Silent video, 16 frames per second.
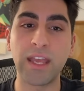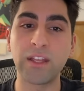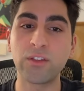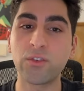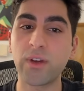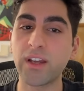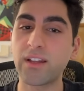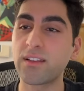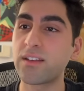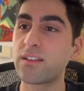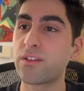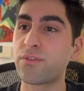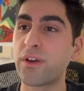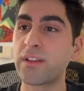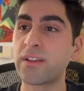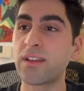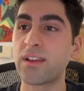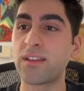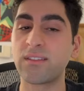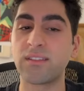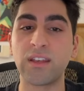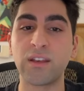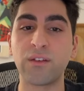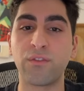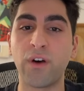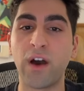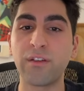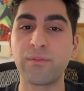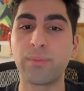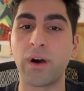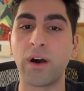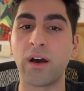indirectly defending his
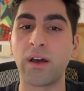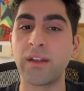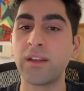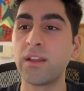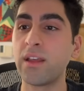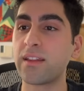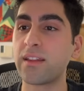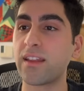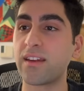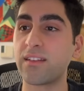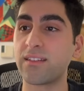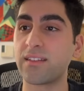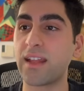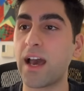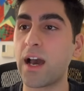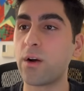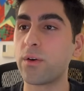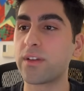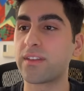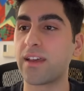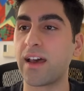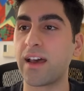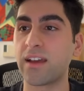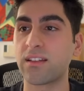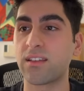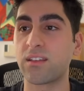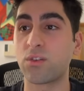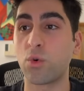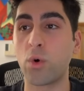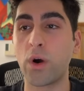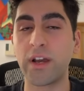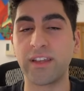e5 pawn that is now attacked
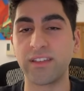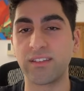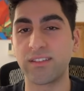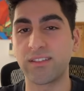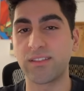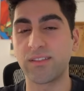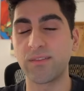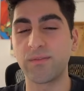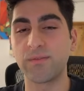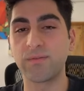twice.